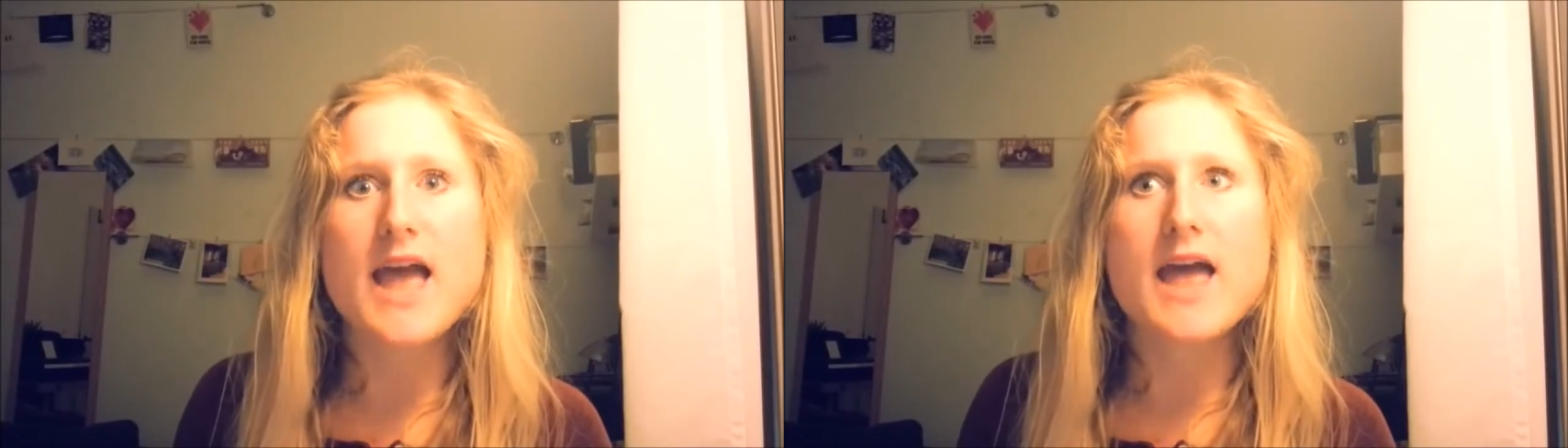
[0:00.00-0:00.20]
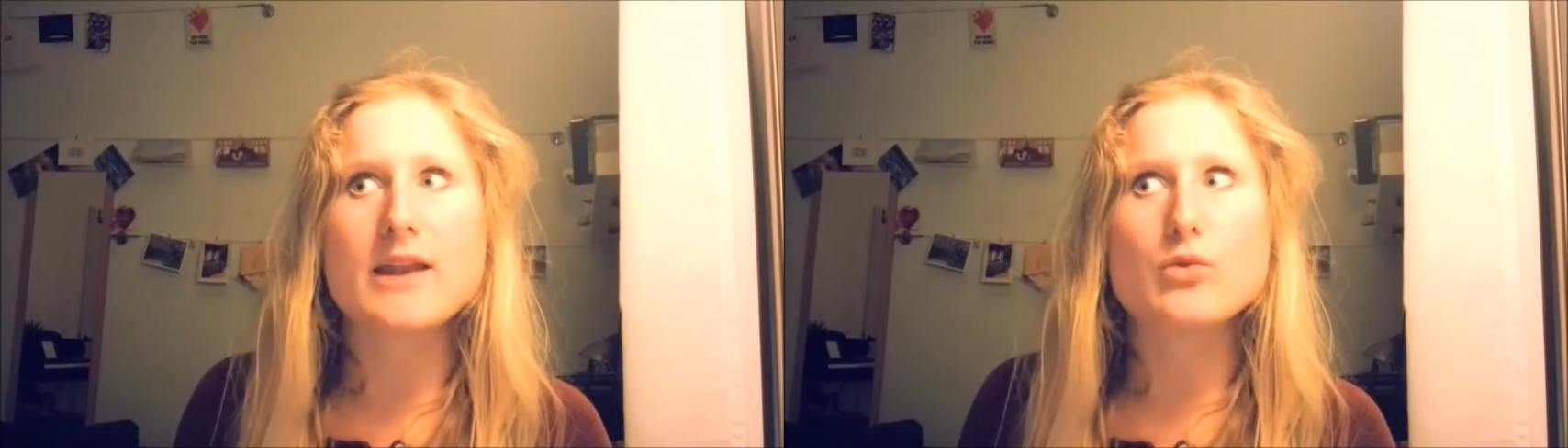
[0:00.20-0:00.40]

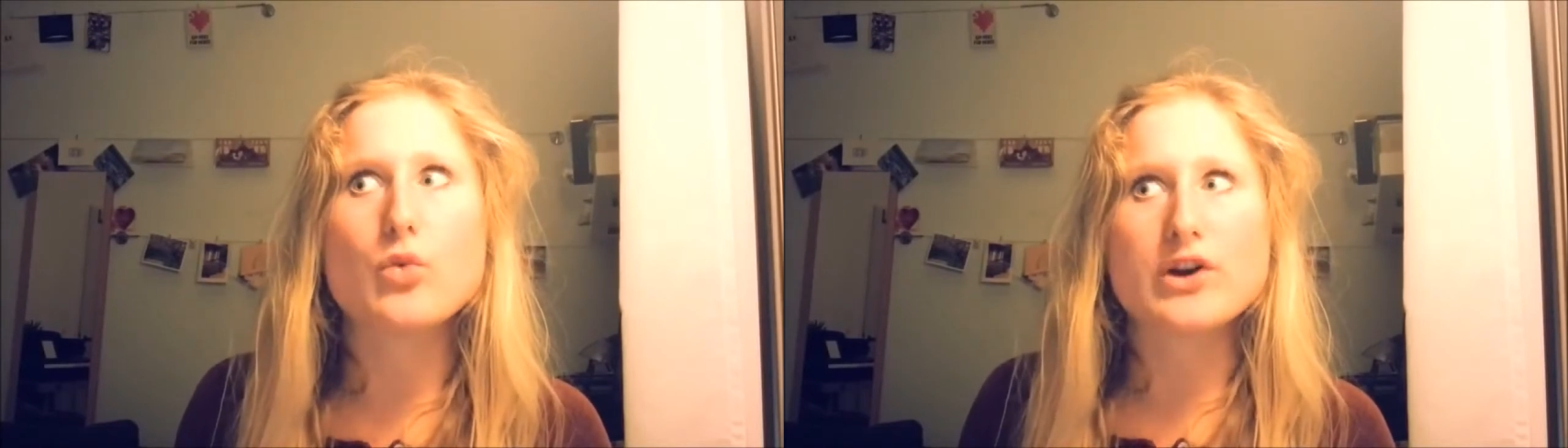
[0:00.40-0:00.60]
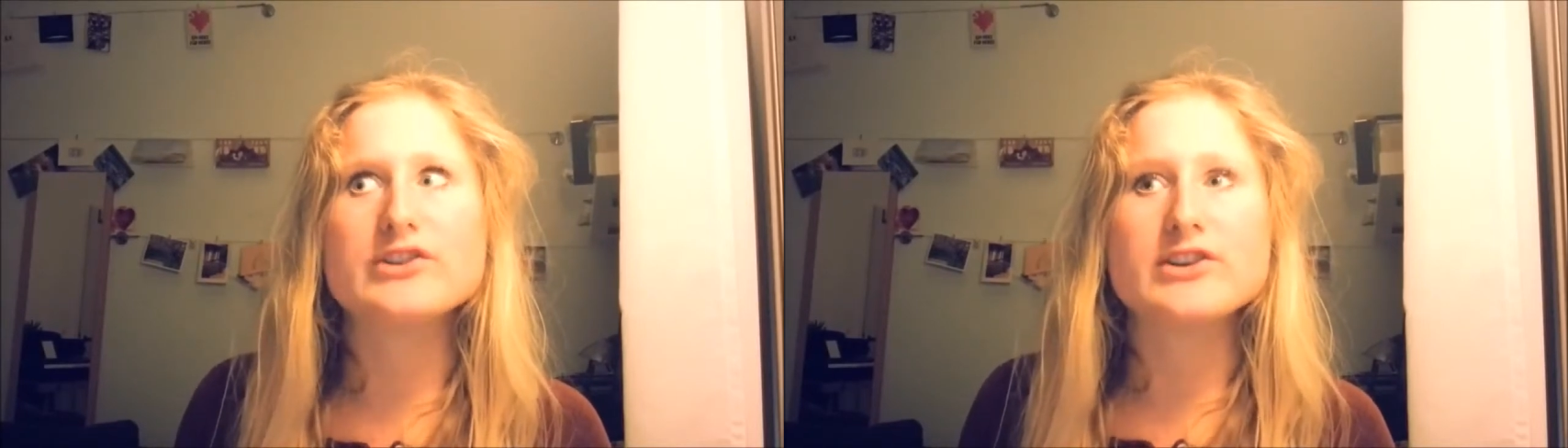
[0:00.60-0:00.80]
and
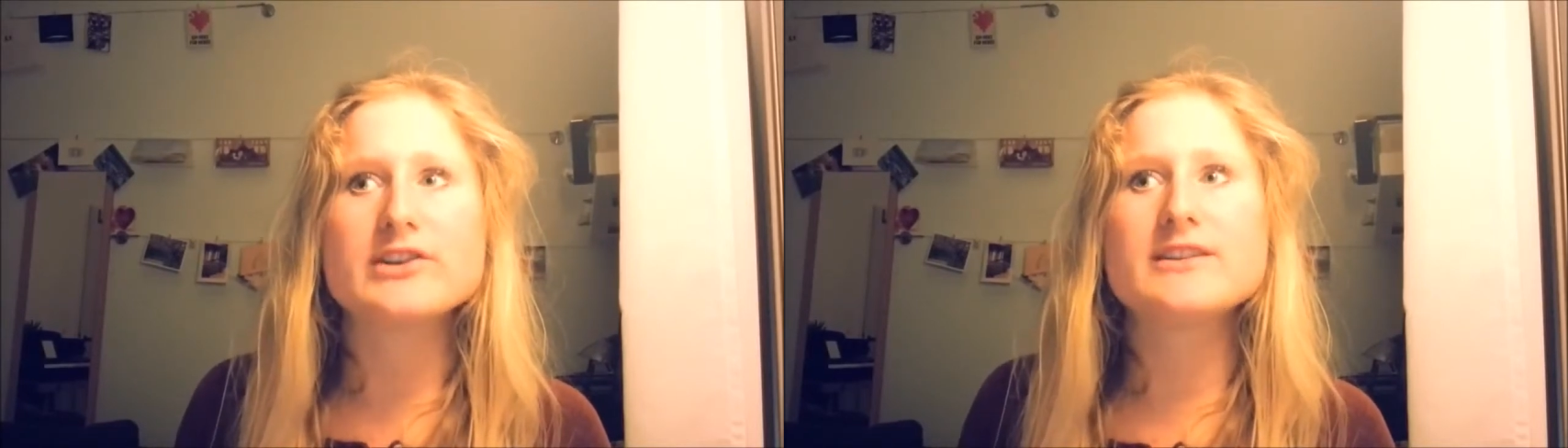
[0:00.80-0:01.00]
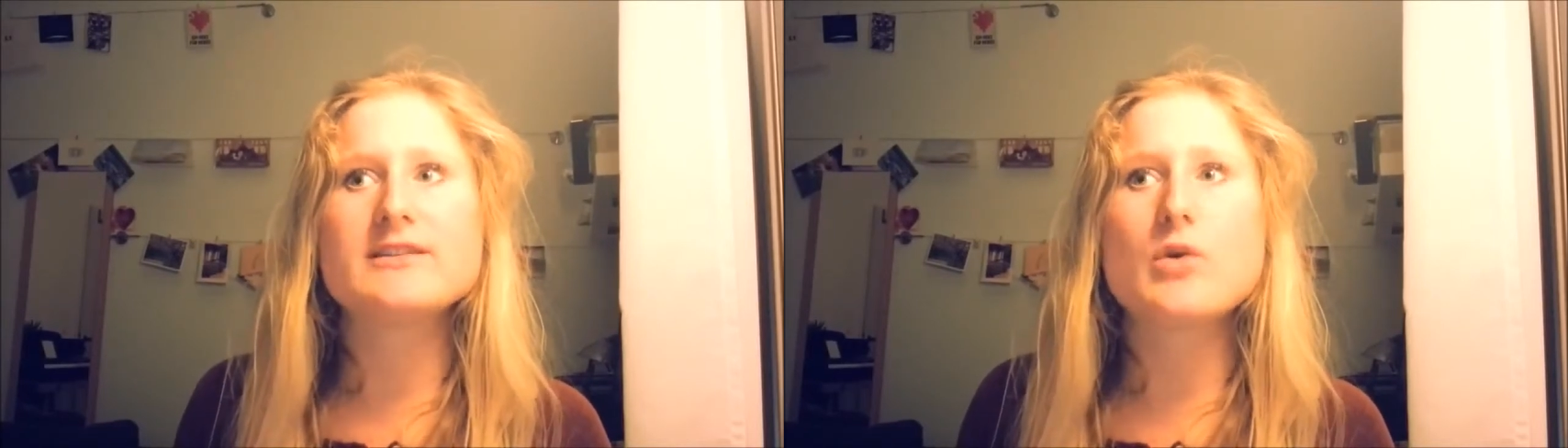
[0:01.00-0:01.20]

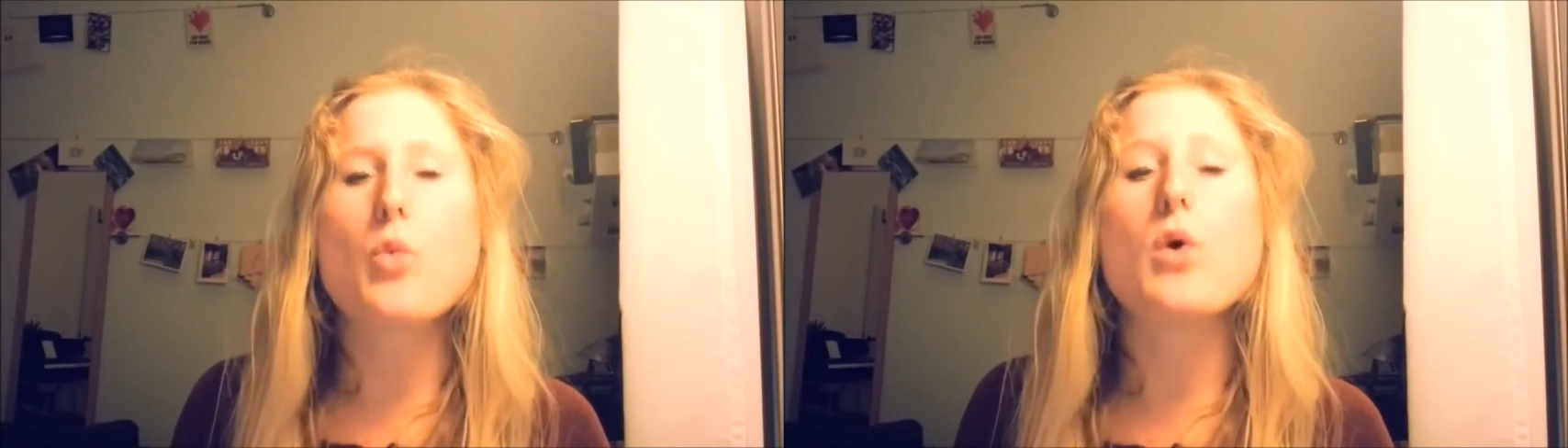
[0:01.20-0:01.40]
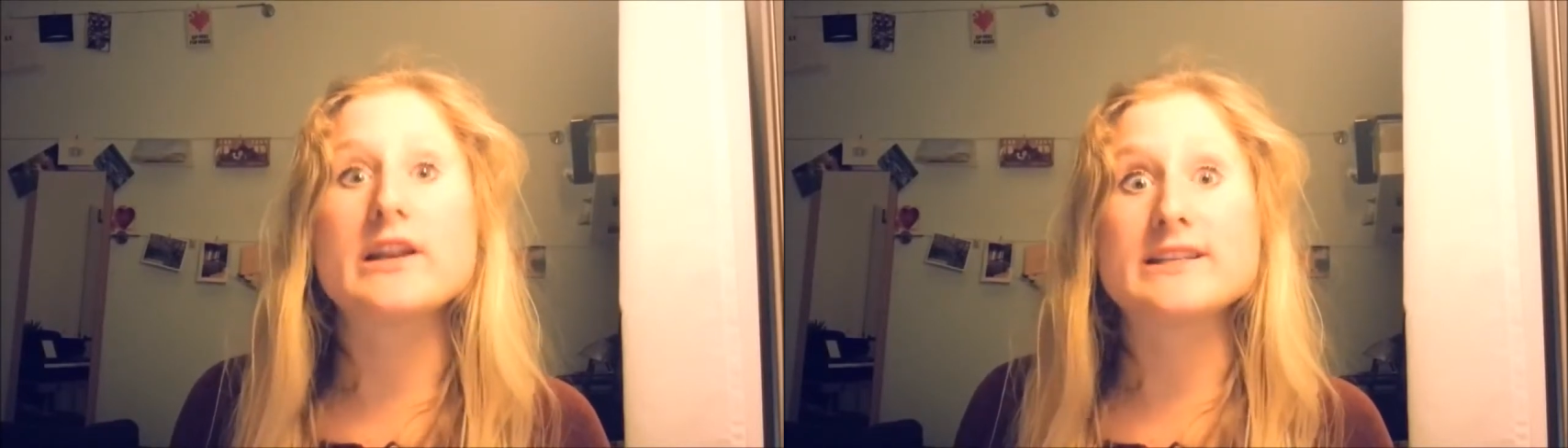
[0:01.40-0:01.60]
wondered,
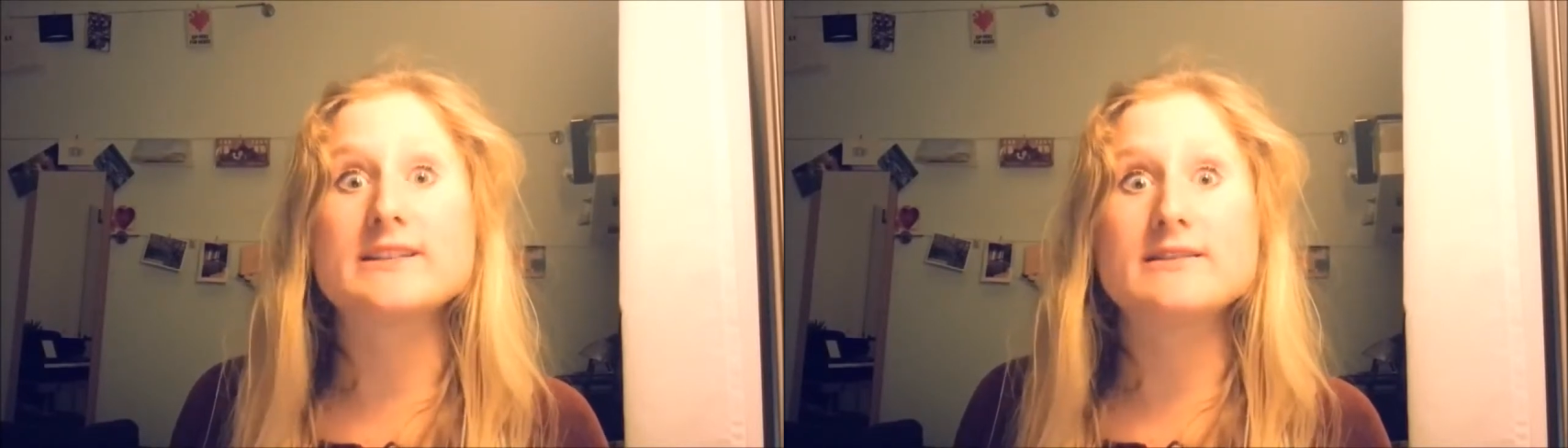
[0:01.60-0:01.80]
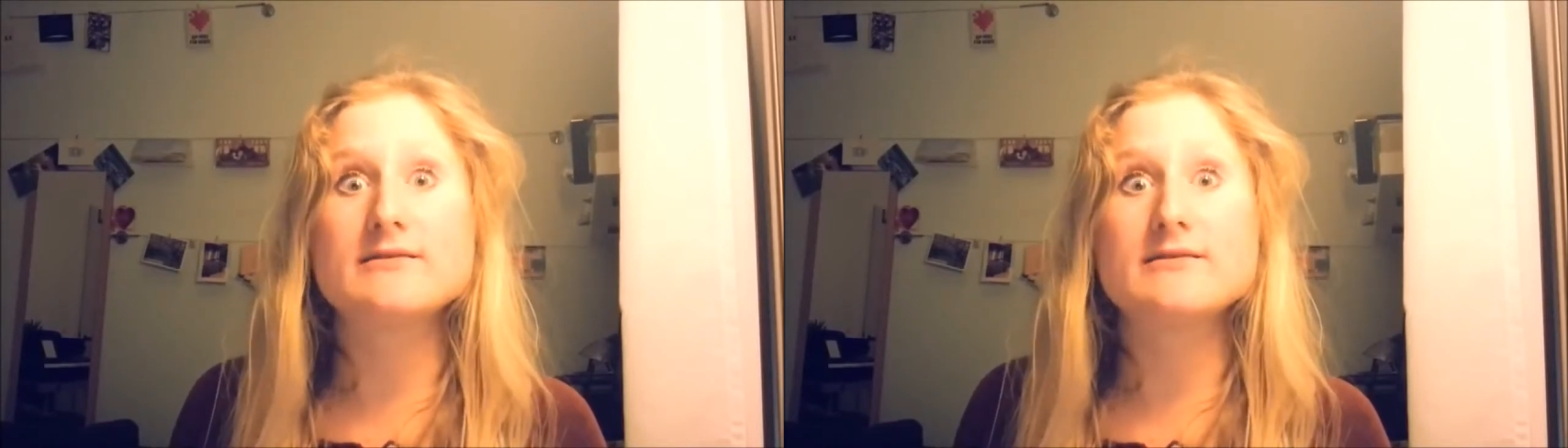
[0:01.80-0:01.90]
what